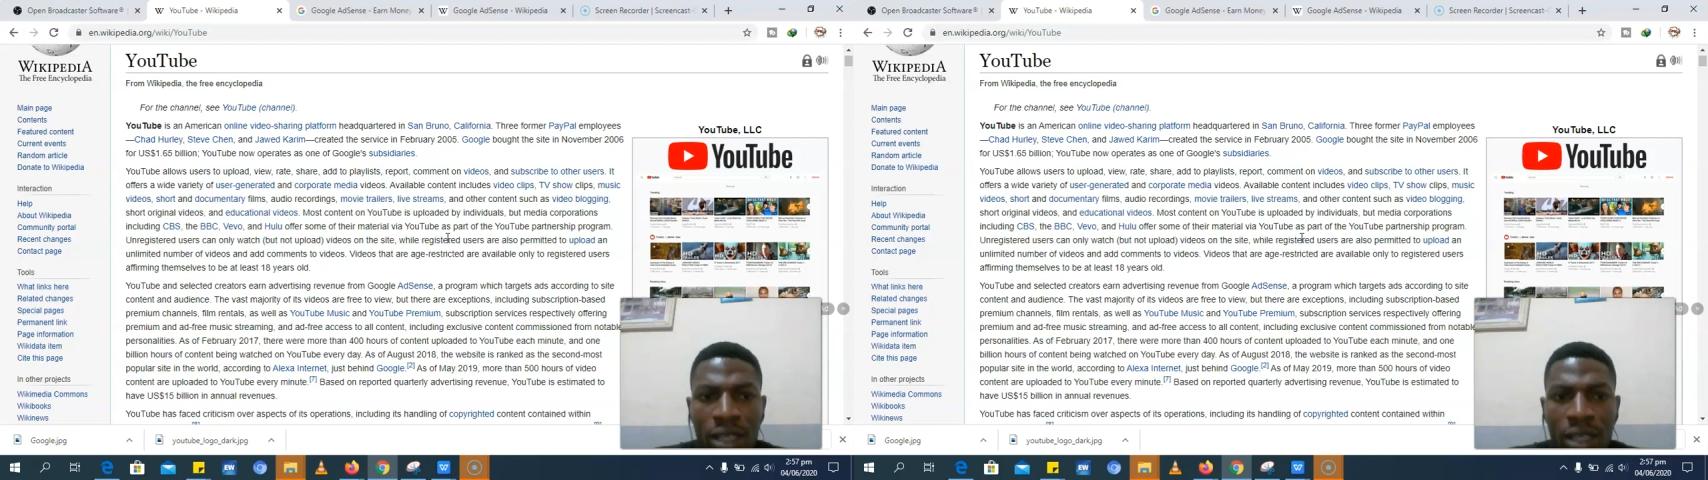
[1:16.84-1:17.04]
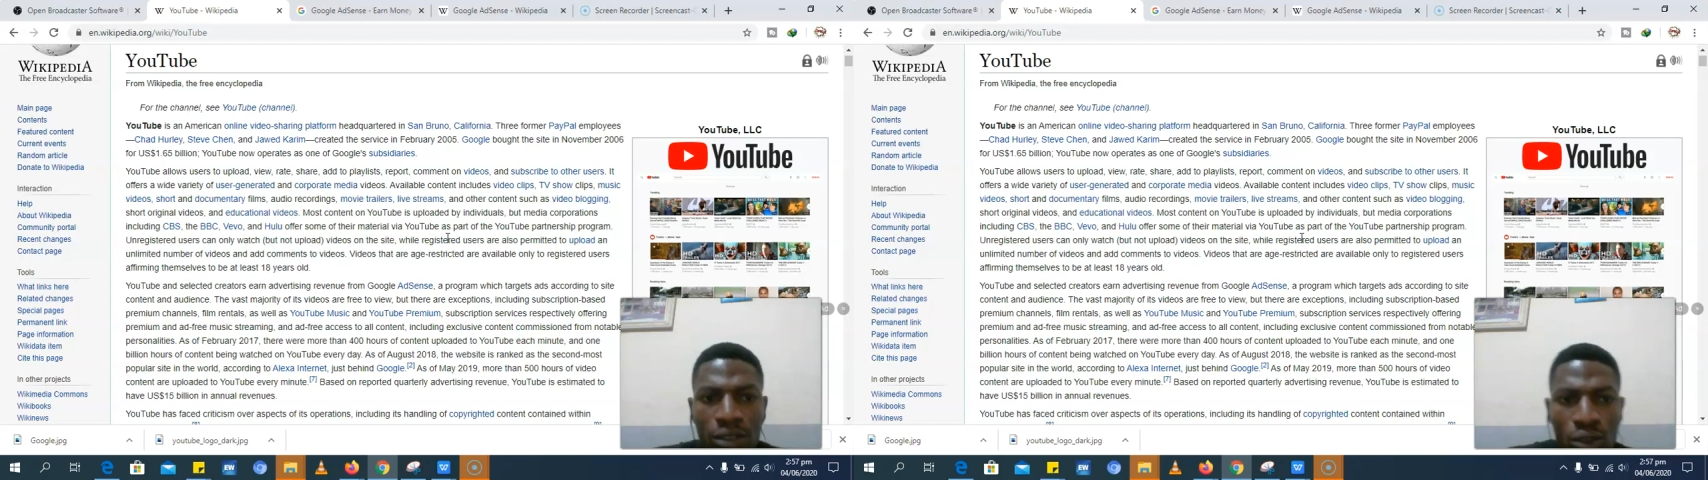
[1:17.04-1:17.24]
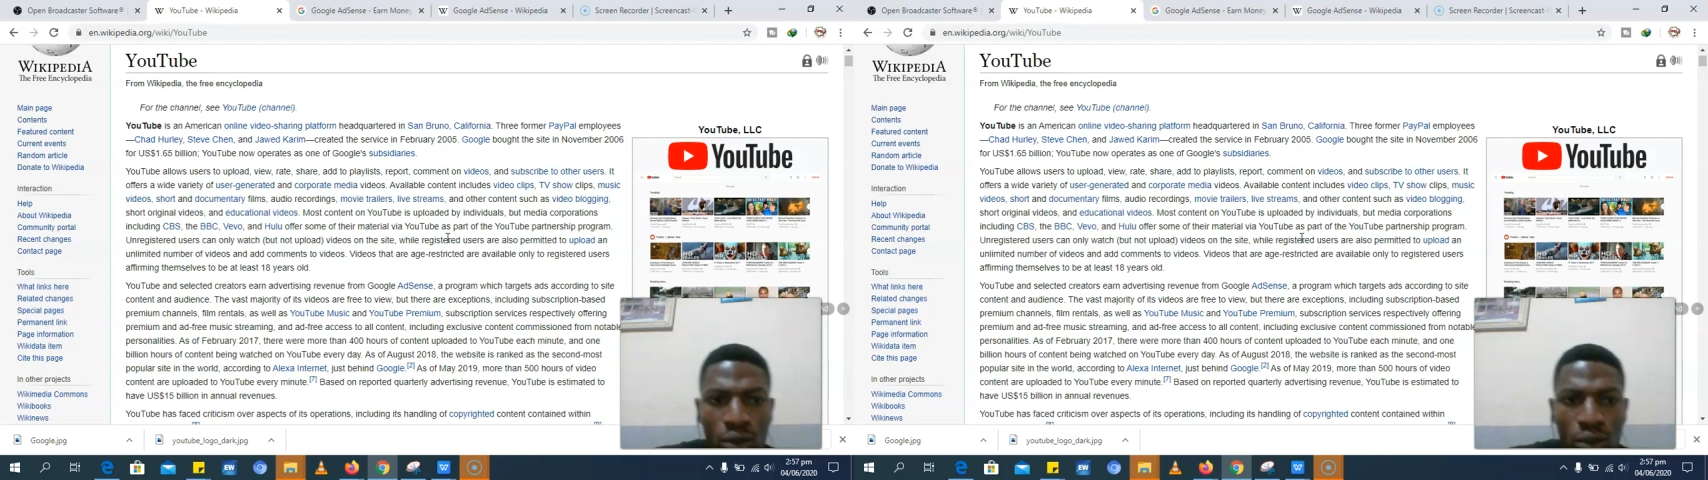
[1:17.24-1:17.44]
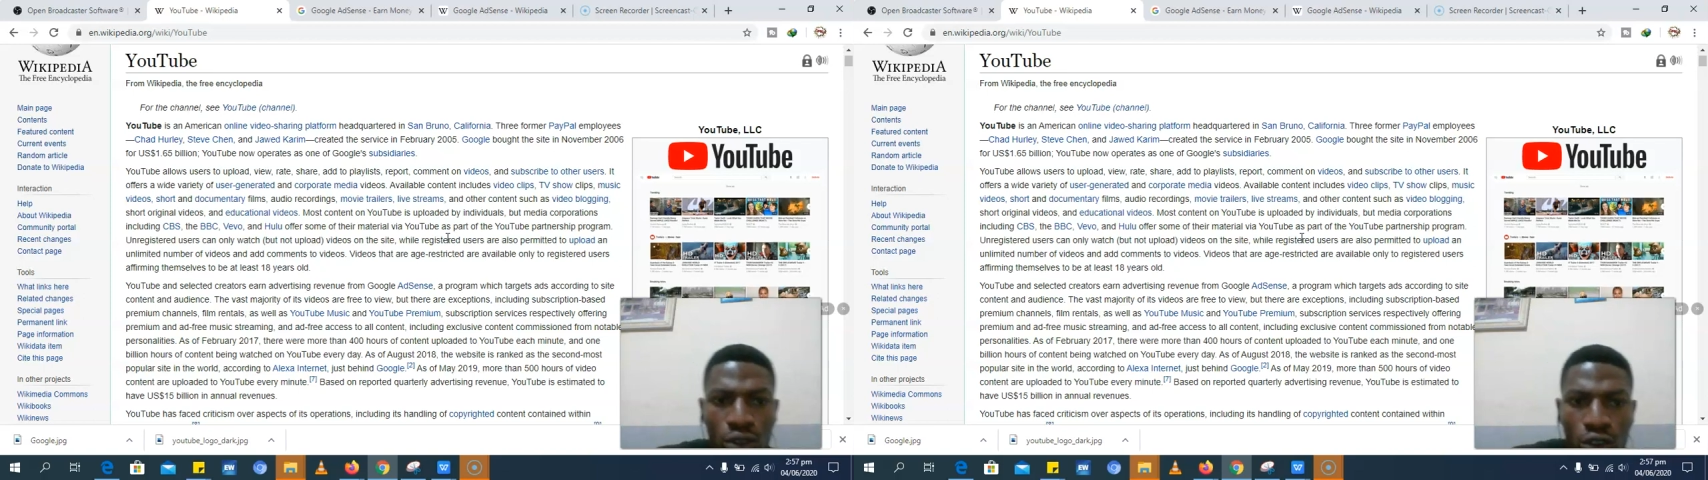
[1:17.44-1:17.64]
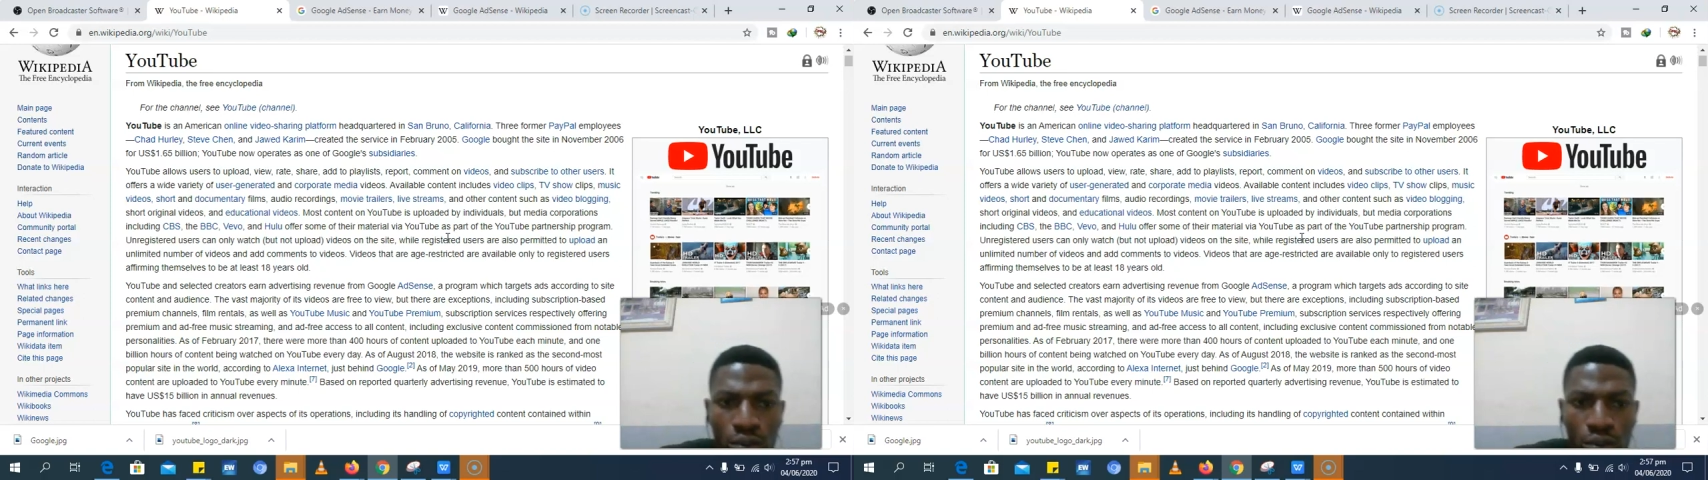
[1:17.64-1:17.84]
And so
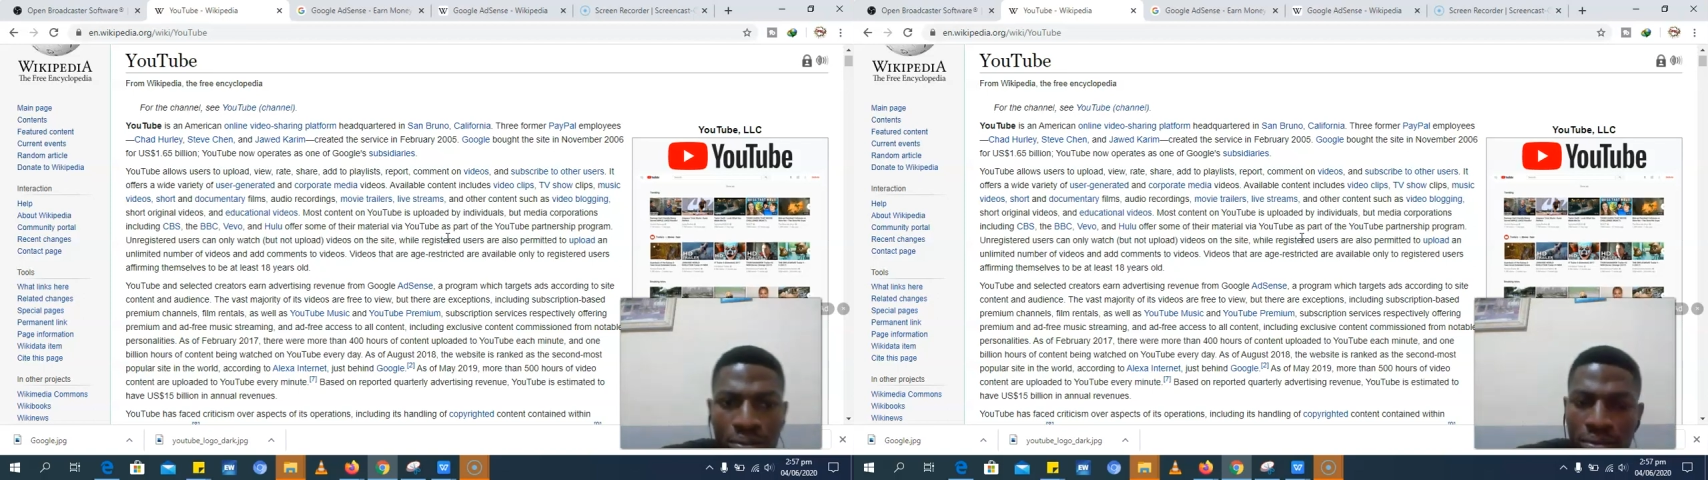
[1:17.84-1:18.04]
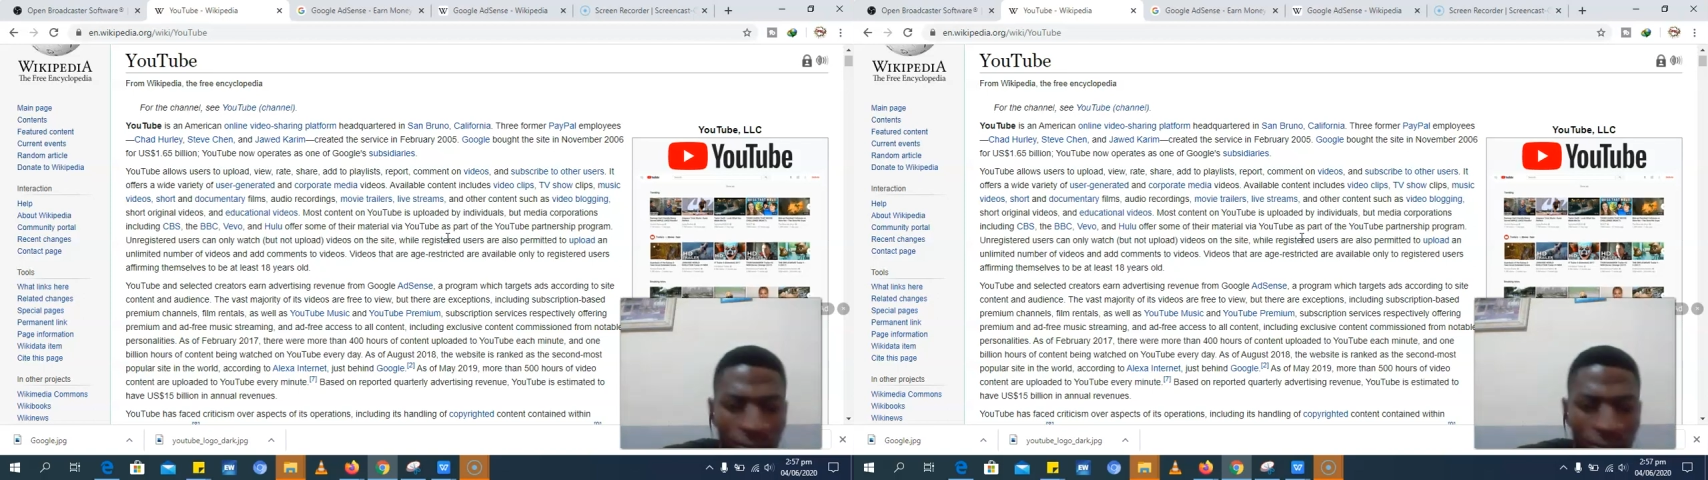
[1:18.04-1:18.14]
YouTube